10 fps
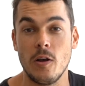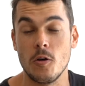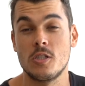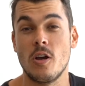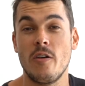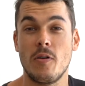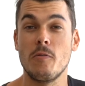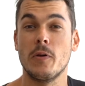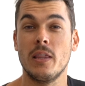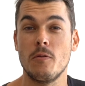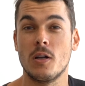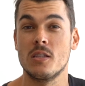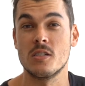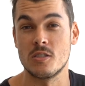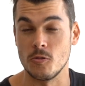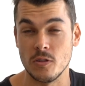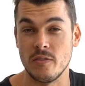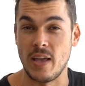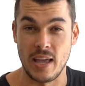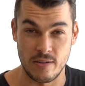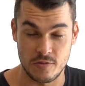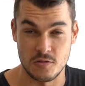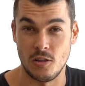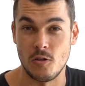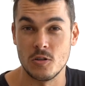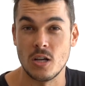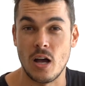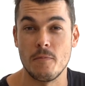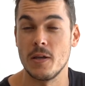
It also, if we really wanted to stall the van for a long time,